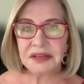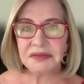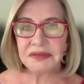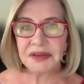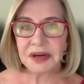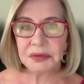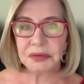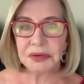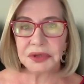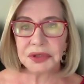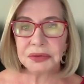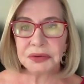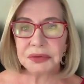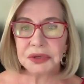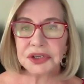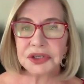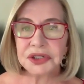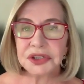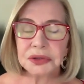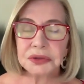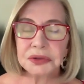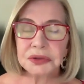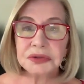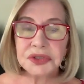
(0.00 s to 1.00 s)
if I would do a
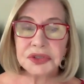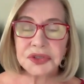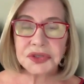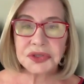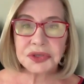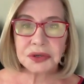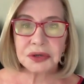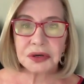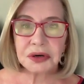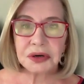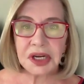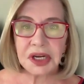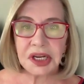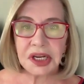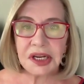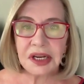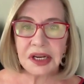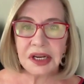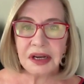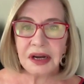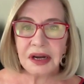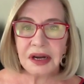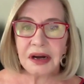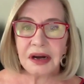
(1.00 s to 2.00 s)
children's story
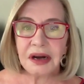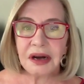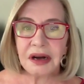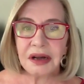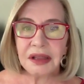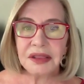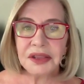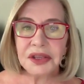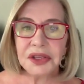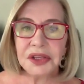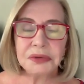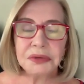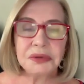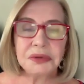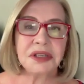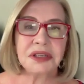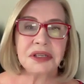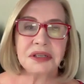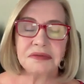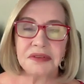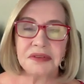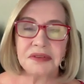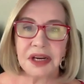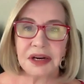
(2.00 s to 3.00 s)
on the Unit
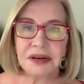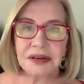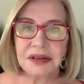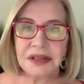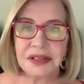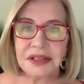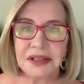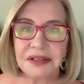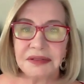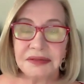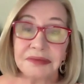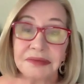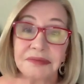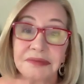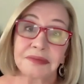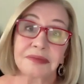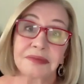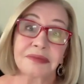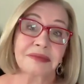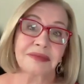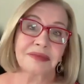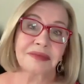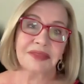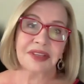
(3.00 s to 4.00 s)
of Narrative.
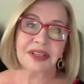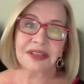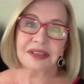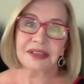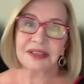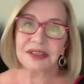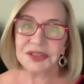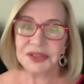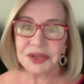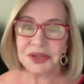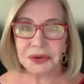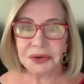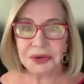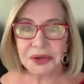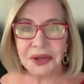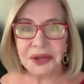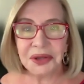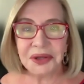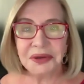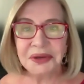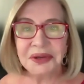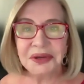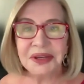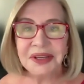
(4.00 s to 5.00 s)
So,
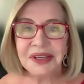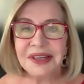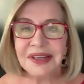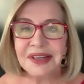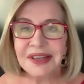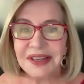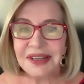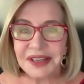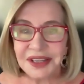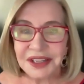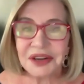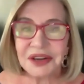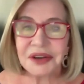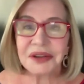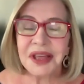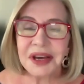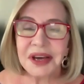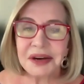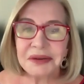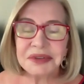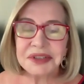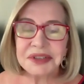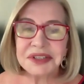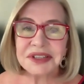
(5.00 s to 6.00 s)
you know,
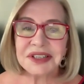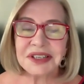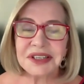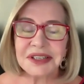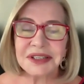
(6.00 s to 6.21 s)
that was